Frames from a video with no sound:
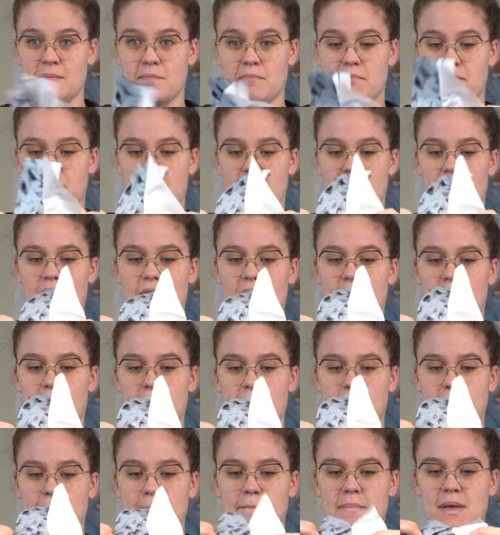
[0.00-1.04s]

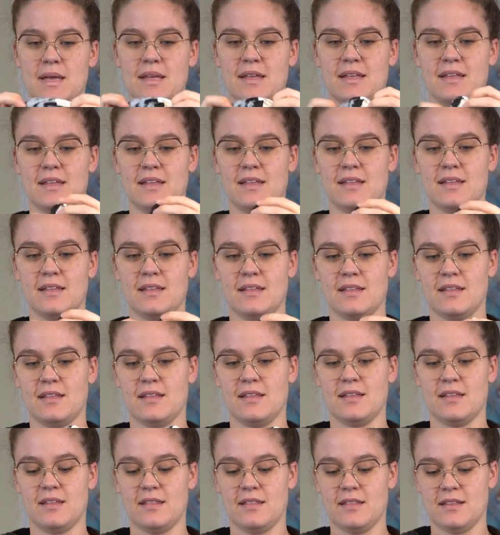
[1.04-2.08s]
Bottom.
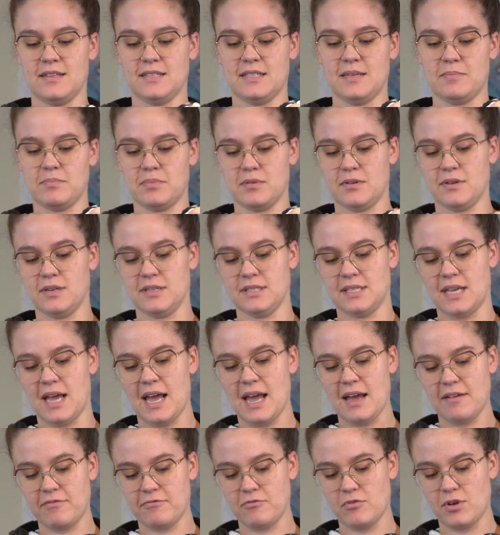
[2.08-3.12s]
The zipper is
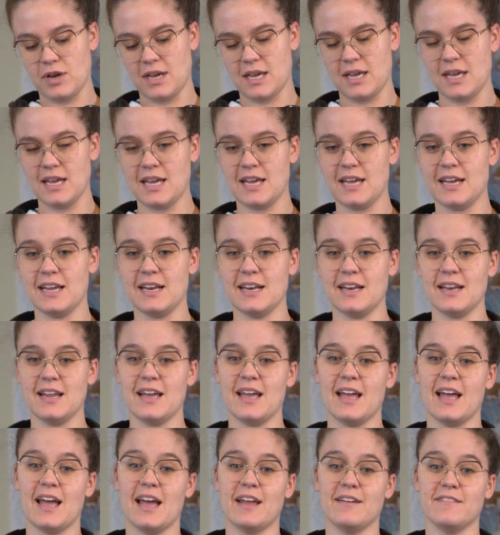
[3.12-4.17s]
halfway in
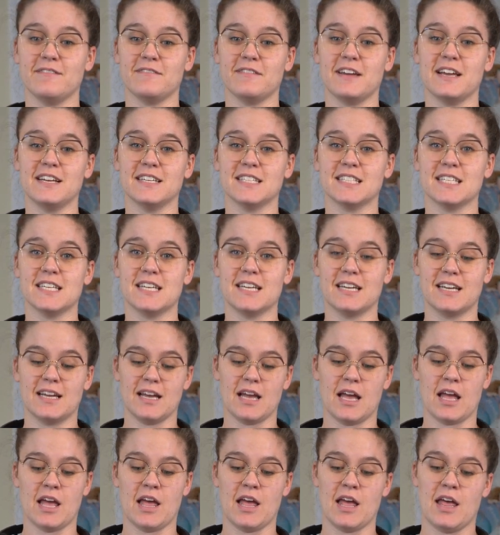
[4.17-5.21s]
and facing
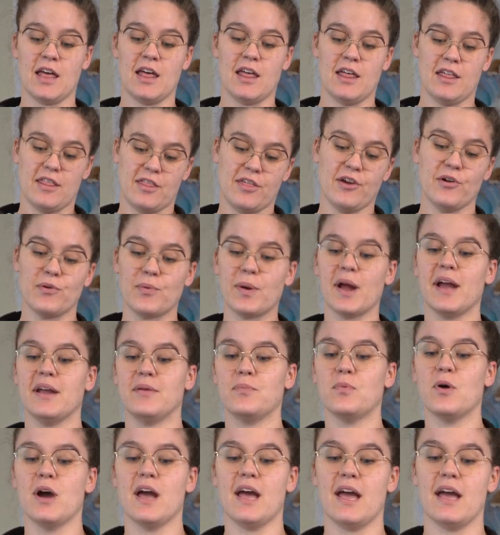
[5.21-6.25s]
the right
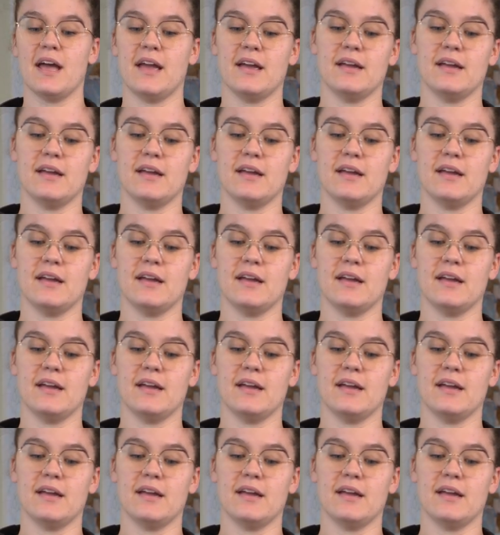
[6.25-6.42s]
way.